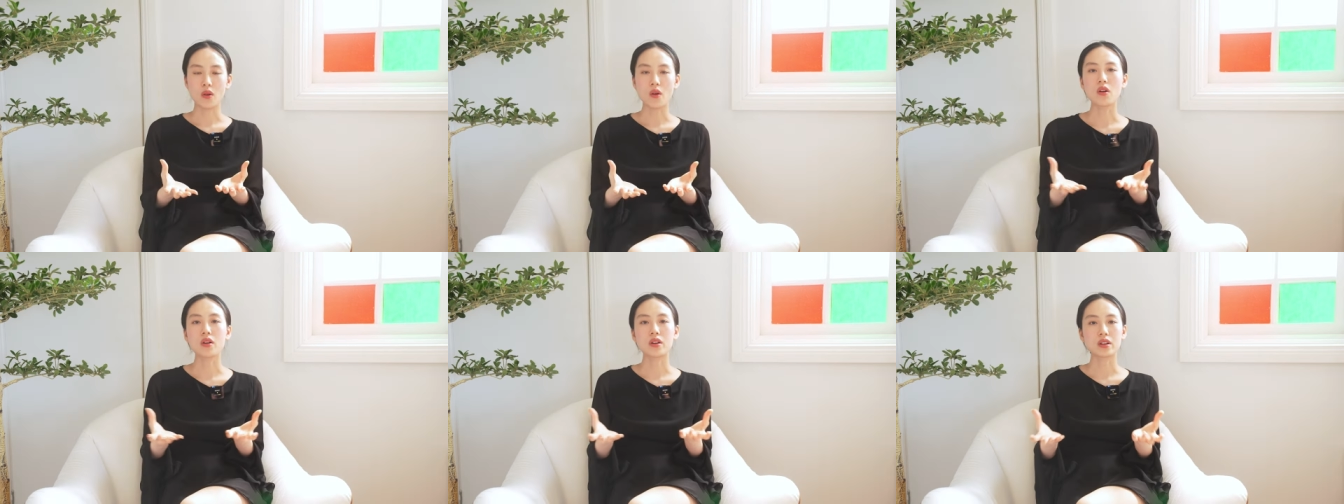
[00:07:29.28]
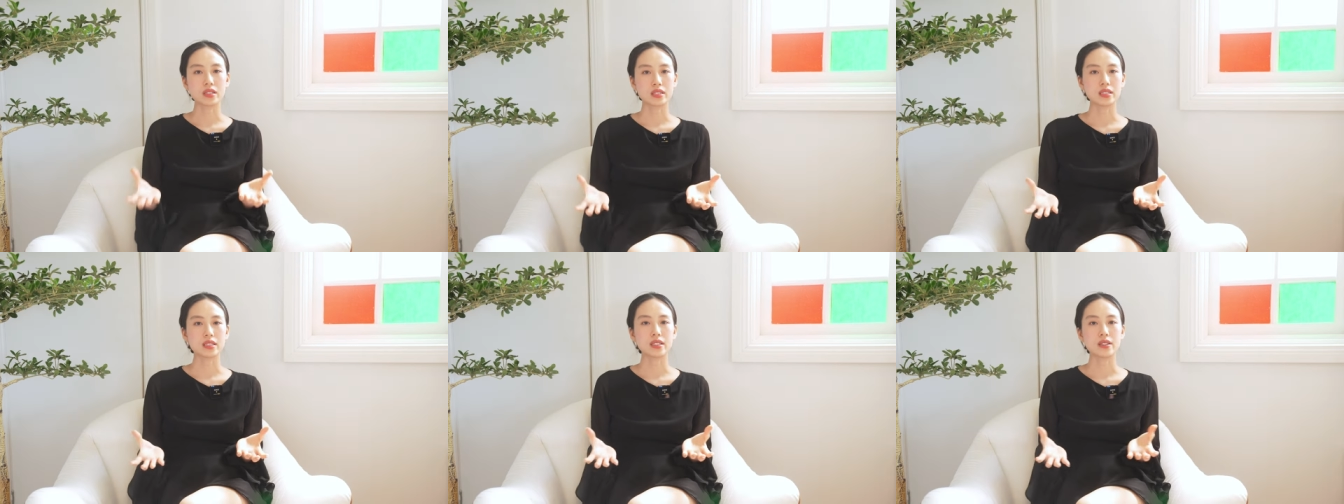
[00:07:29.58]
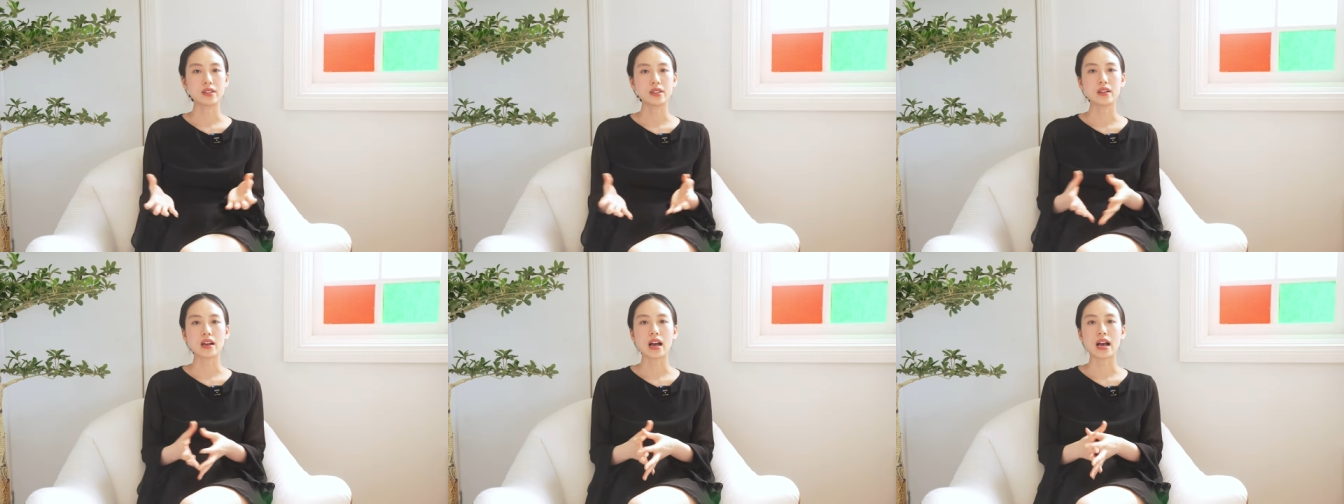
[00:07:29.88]
all
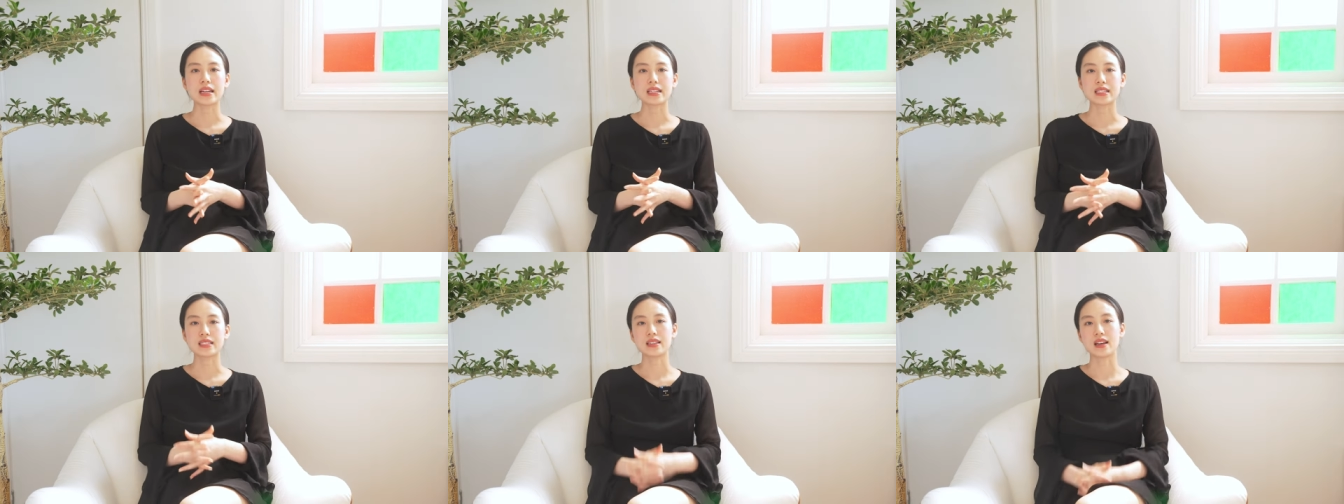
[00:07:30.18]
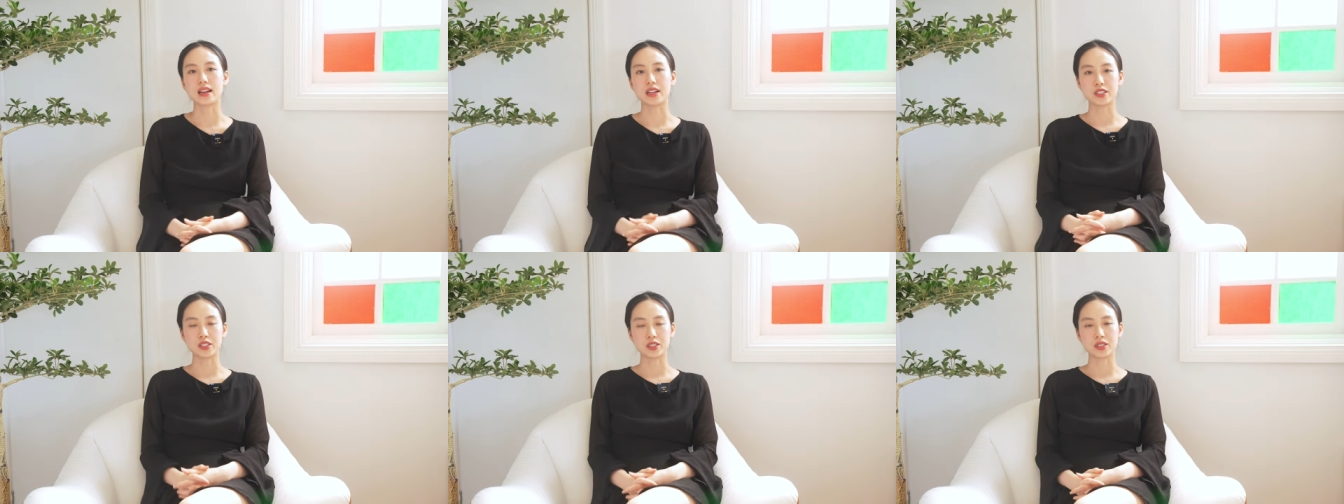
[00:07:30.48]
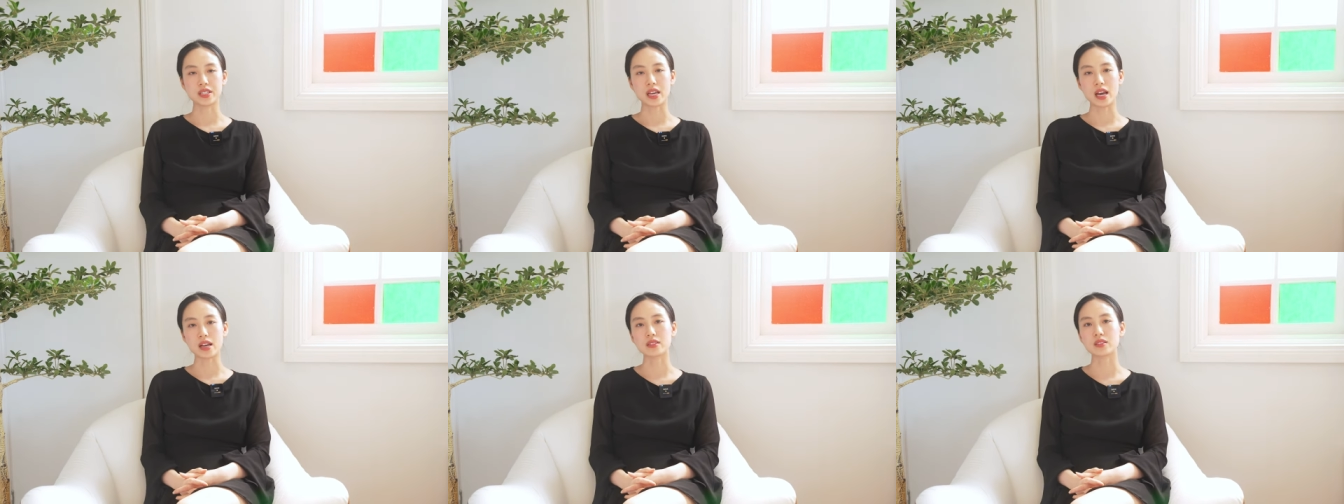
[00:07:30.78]
considered, I decided
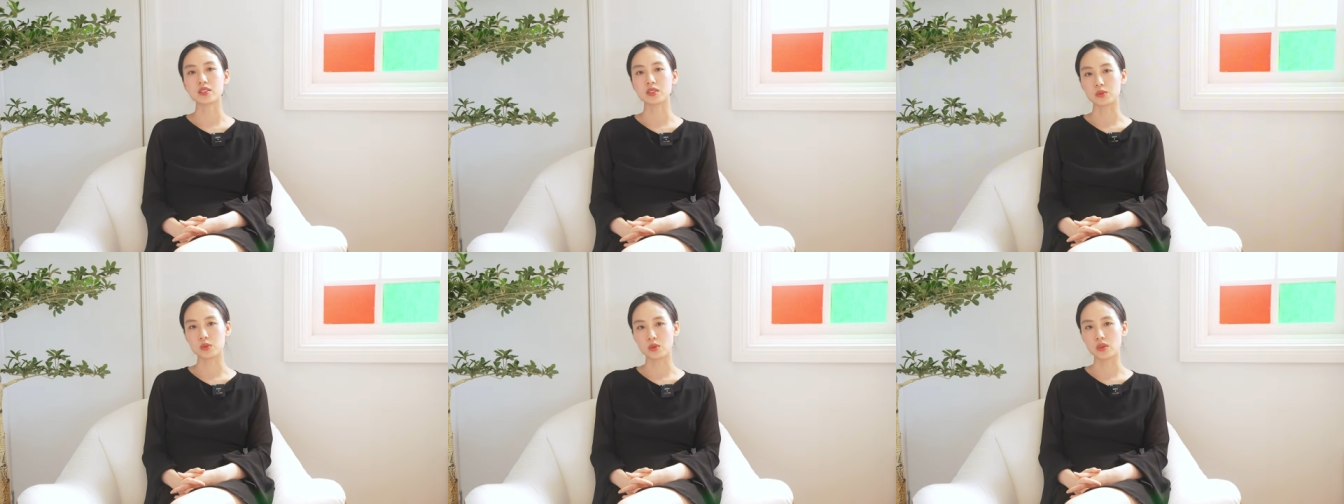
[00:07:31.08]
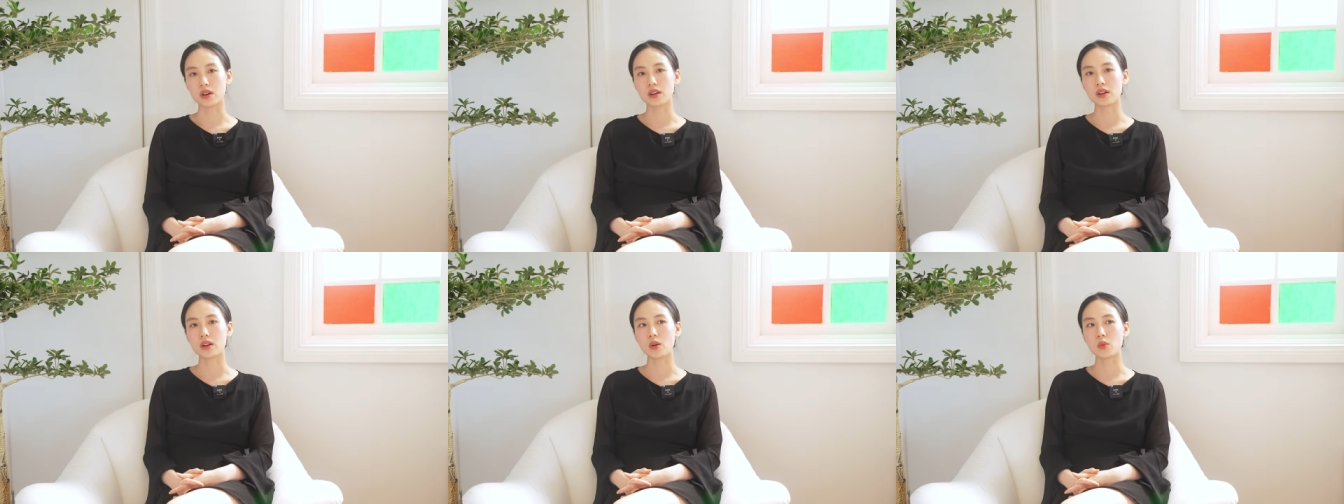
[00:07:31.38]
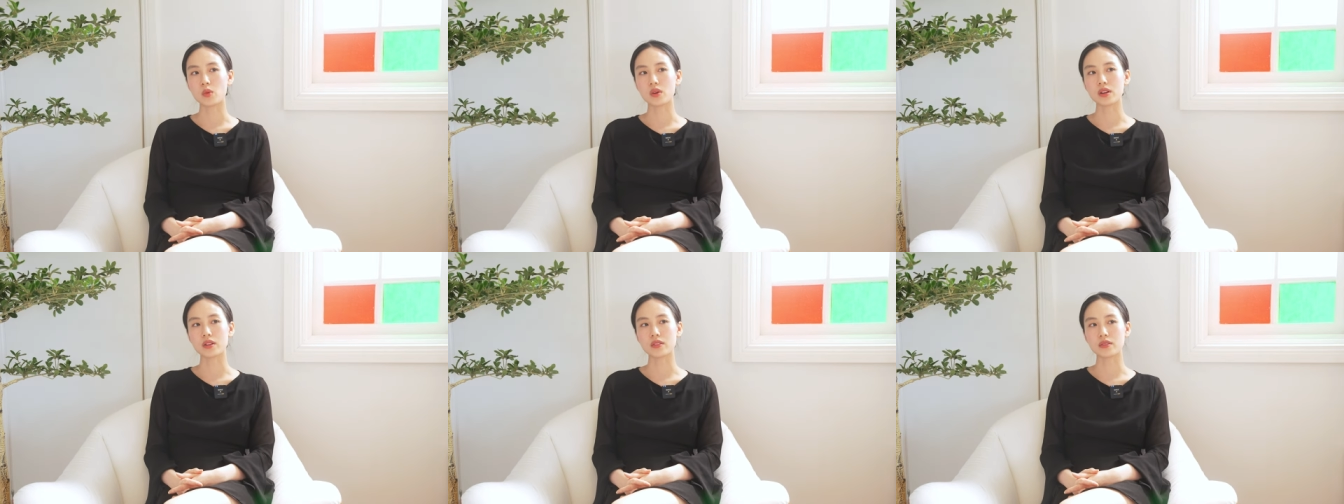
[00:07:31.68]
to test the water
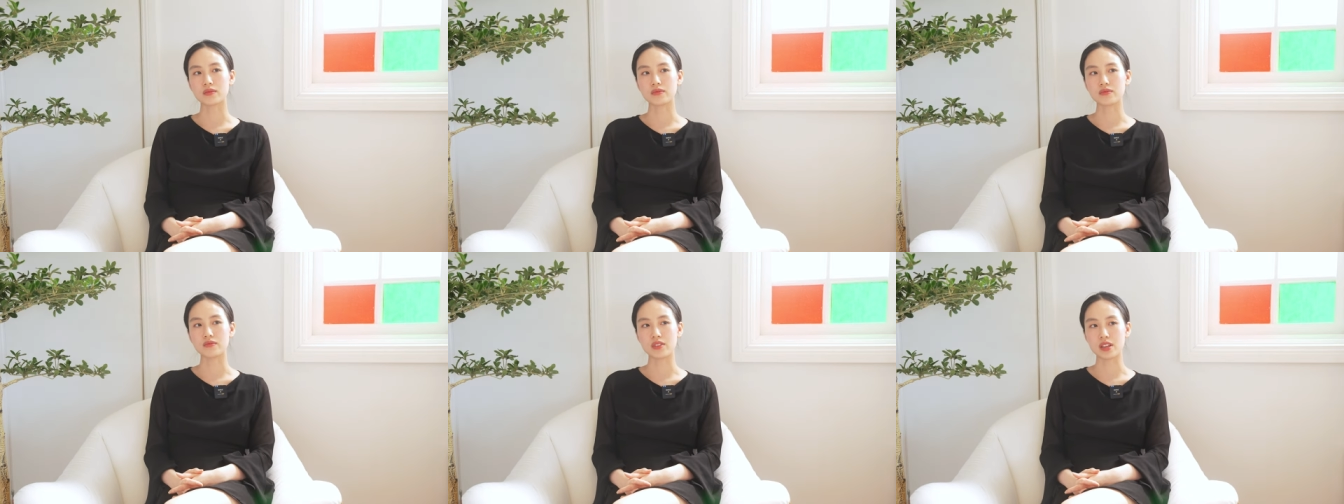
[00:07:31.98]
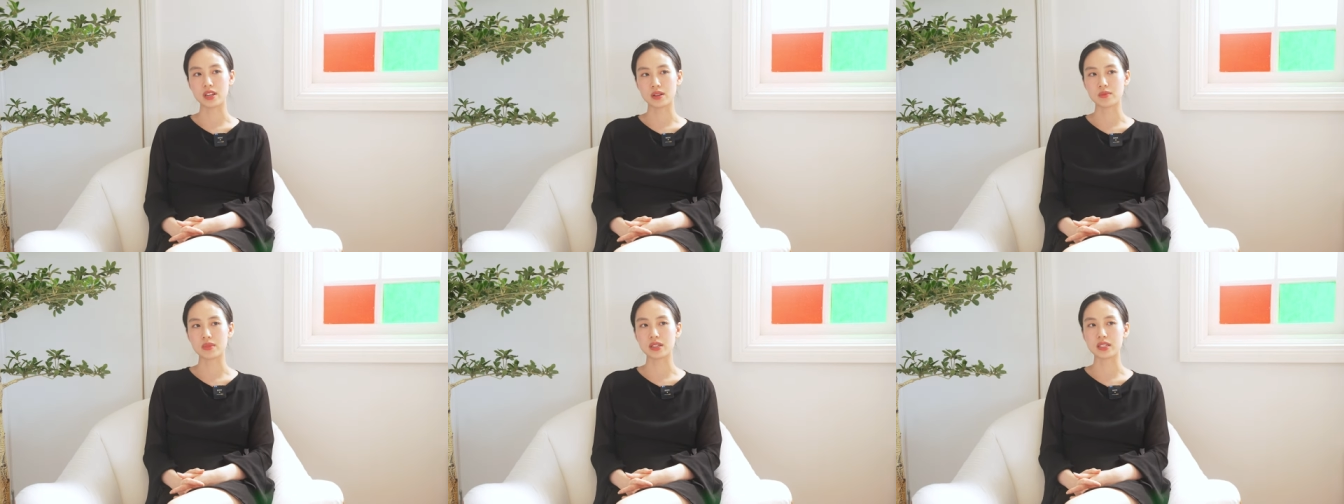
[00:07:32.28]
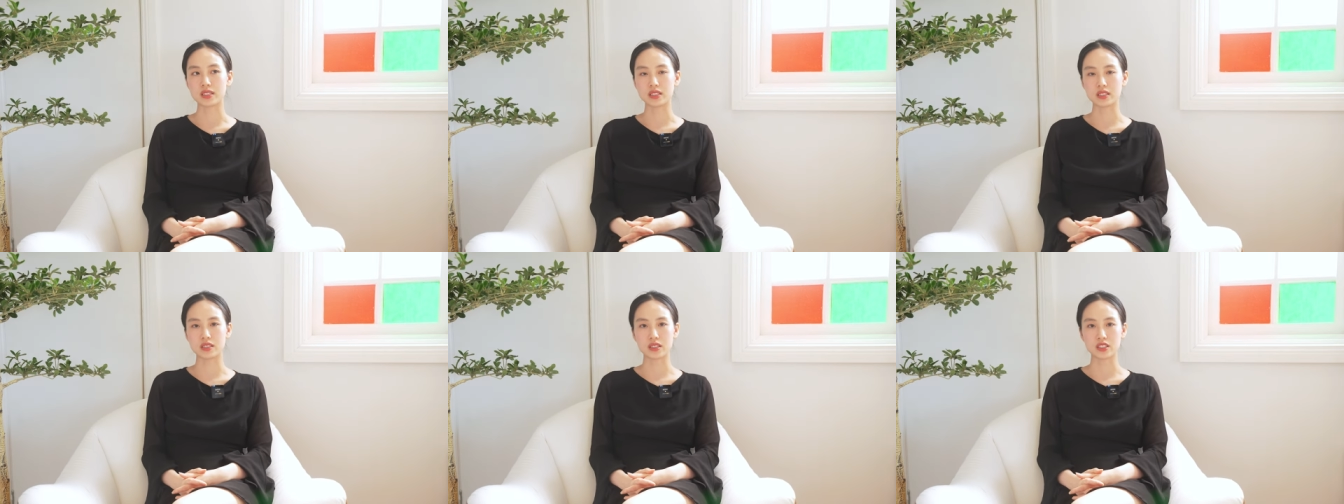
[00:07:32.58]
with a
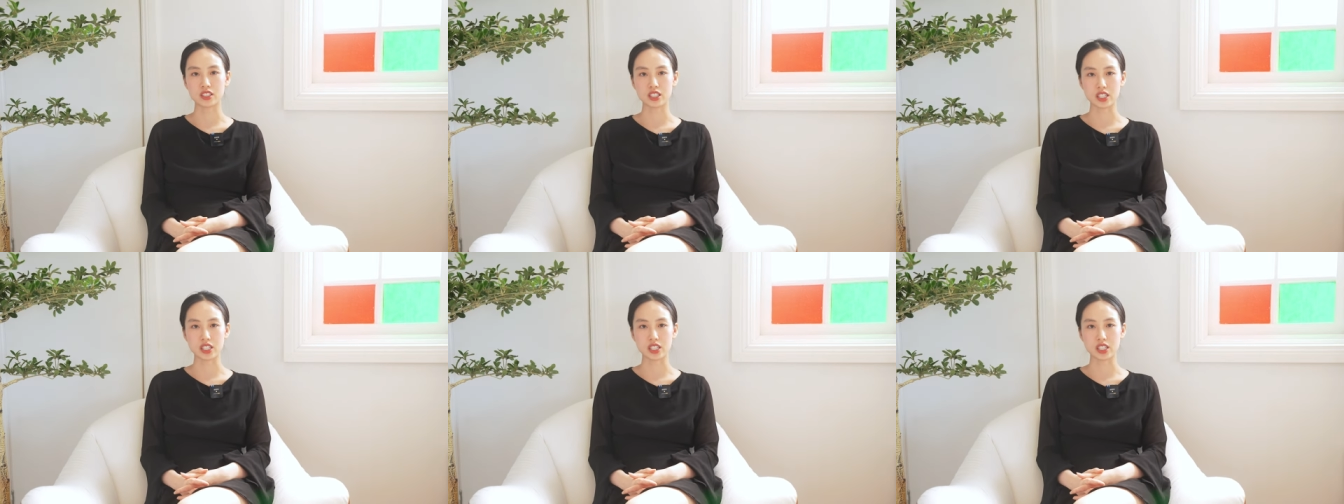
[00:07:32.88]
Vietnamese